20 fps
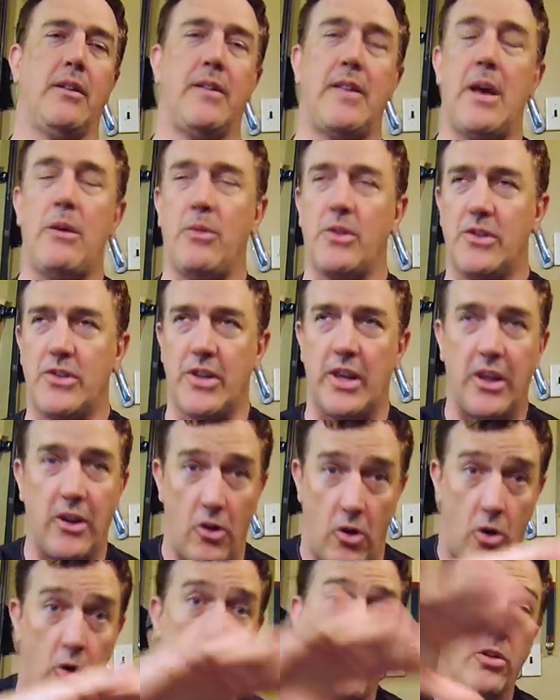And that was like
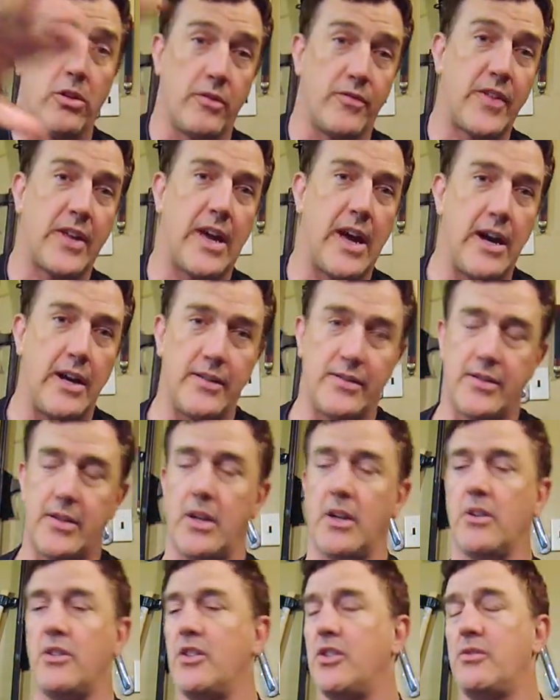all of the guys
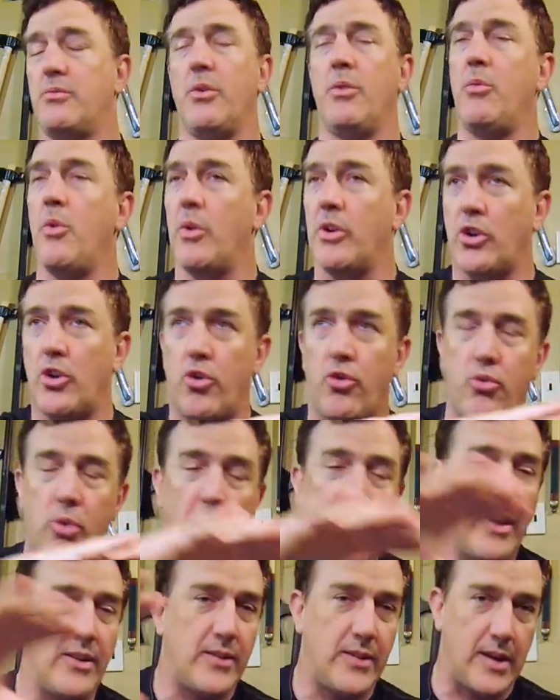there. Just, we went
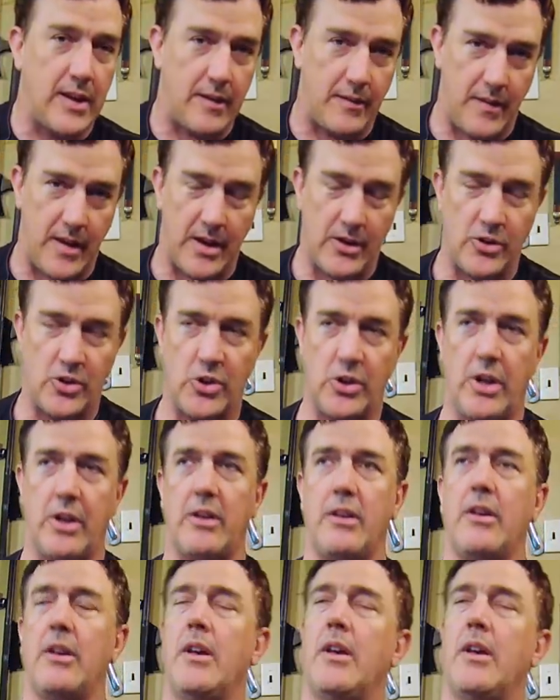crazy on that shit.